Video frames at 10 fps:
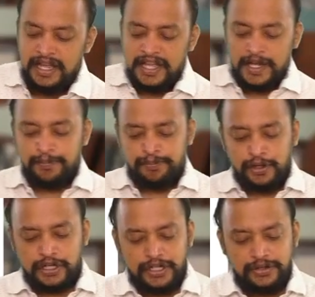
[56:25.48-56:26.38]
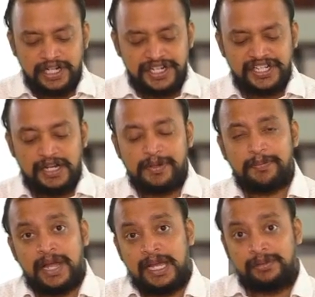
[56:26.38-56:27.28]
Import duty shall
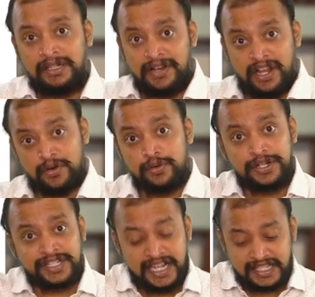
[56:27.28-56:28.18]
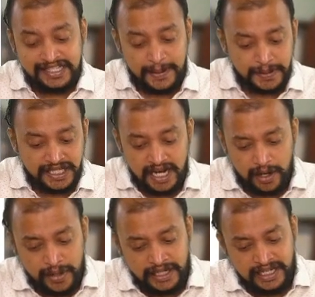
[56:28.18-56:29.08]
be payable when the goods are
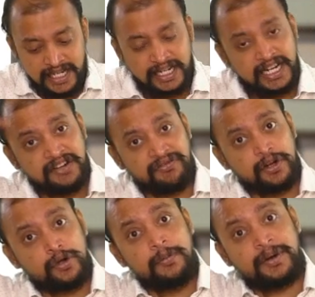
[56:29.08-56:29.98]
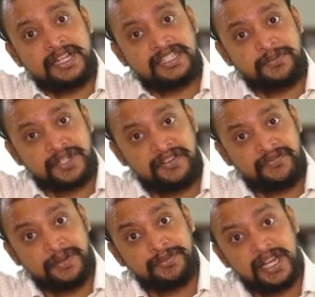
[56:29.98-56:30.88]
subsequently cleared for home consumption
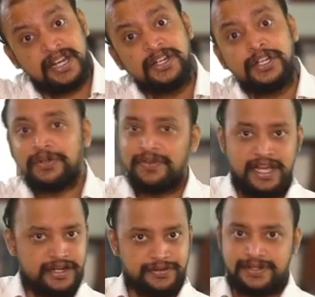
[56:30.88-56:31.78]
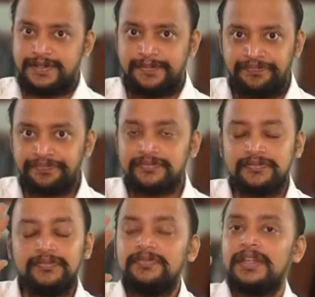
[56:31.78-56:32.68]
from the new warehouse.
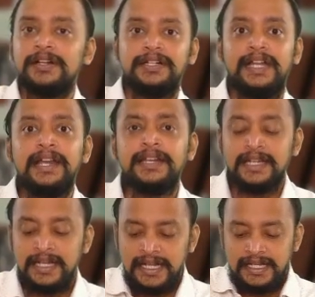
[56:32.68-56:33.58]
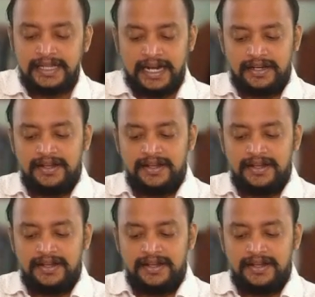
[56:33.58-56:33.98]
Then, then